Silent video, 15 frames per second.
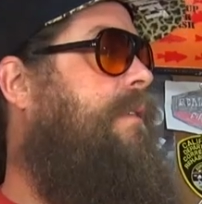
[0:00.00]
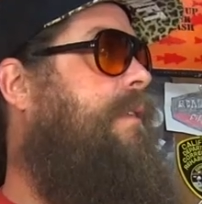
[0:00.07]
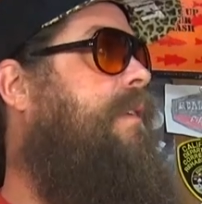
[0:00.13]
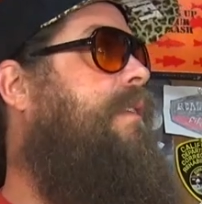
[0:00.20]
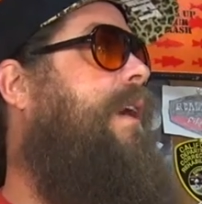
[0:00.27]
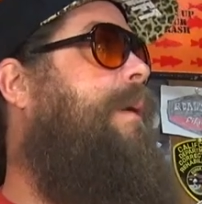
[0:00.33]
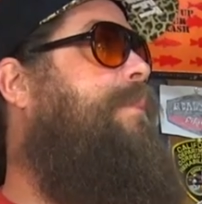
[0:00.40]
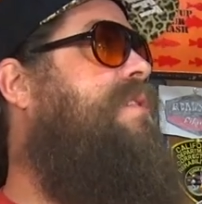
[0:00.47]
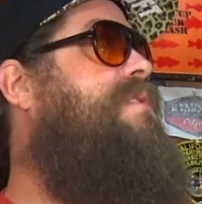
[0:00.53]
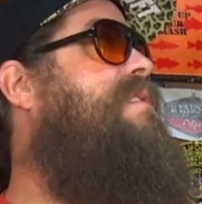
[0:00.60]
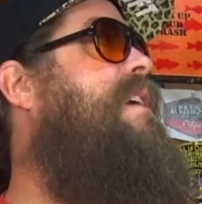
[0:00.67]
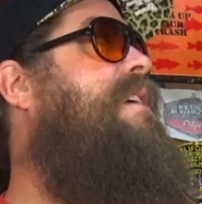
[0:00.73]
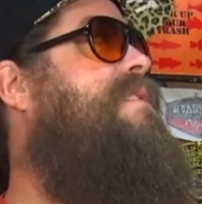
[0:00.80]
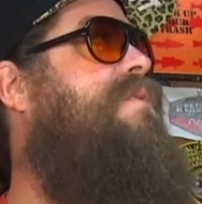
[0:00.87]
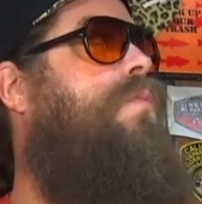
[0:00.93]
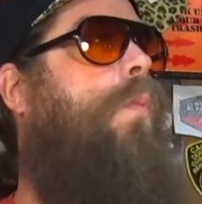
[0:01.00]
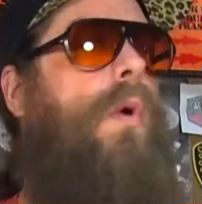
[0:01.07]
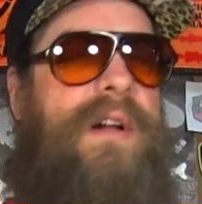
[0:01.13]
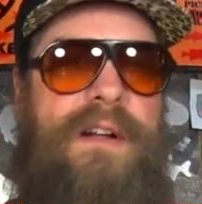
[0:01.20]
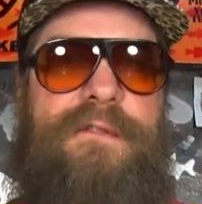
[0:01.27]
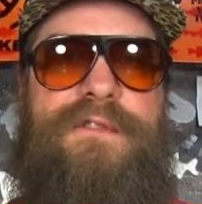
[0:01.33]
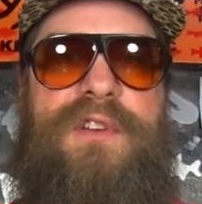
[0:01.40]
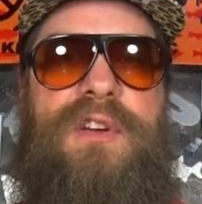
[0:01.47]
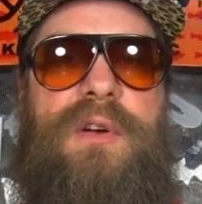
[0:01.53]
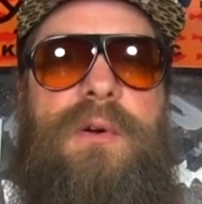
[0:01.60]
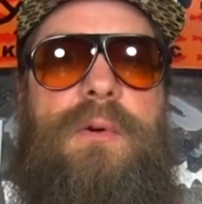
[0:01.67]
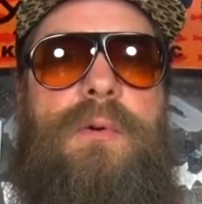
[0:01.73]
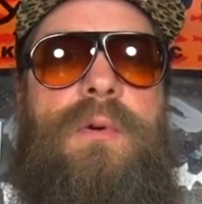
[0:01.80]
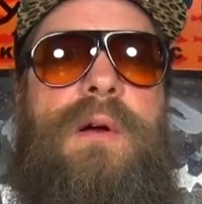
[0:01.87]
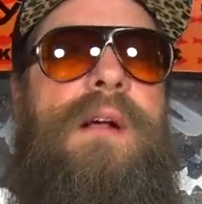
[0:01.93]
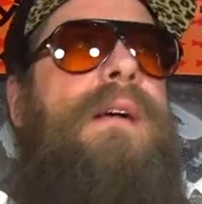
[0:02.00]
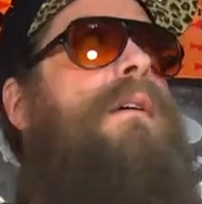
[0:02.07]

The label says 1 of 2,